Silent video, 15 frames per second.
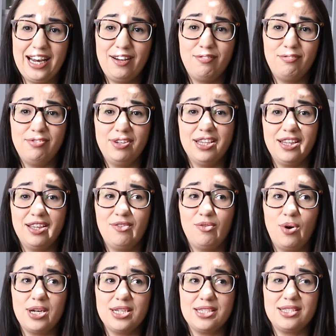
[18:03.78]
I really
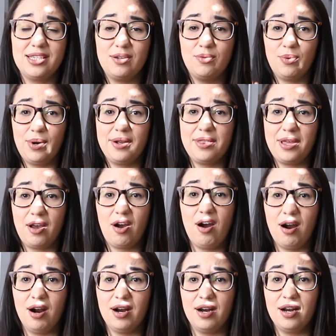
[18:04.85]
want to see where they
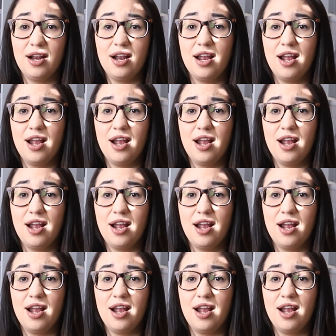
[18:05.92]
are.